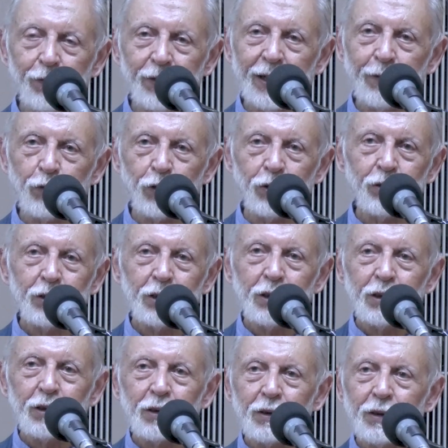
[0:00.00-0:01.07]
We have to
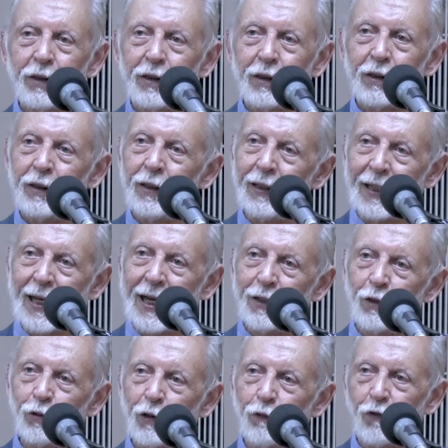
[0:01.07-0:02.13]
retire
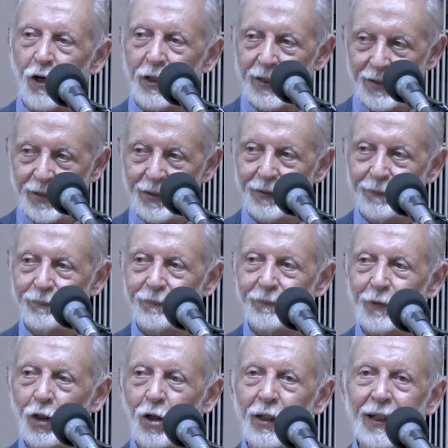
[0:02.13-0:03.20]
to a forest
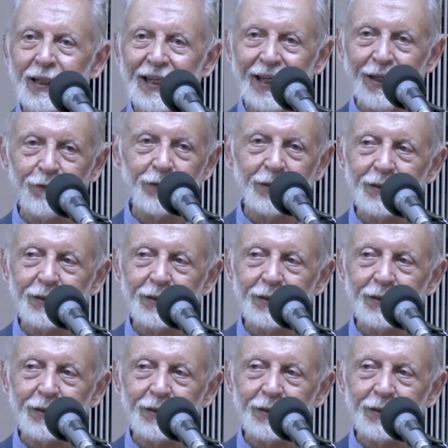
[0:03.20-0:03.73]
or a cave.